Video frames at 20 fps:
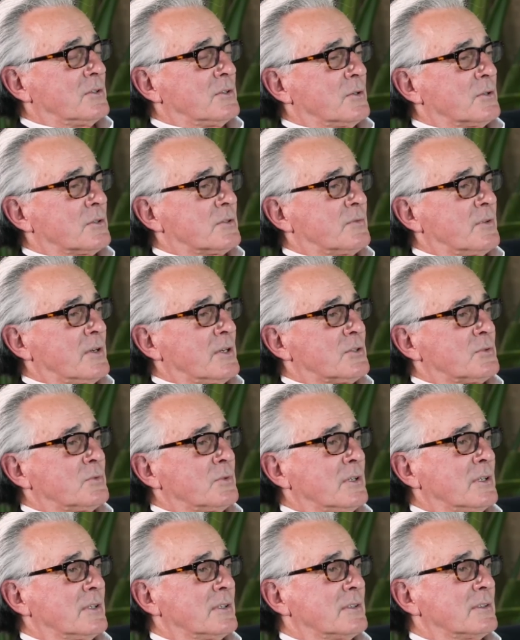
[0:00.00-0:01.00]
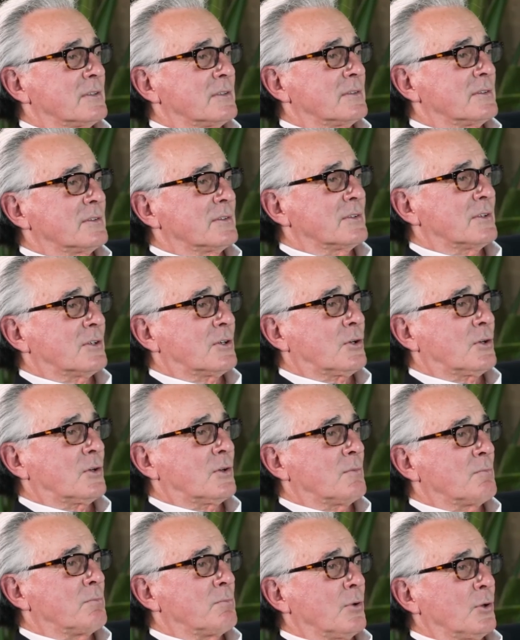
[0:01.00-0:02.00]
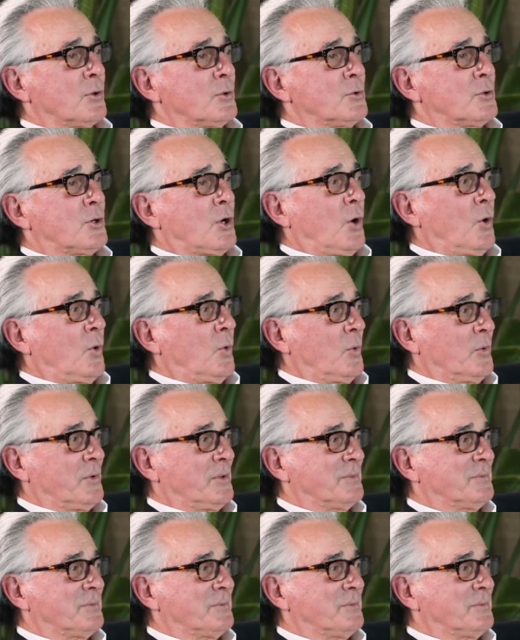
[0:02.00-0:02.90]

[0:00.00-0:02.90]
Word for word: Joe's face went blue cold.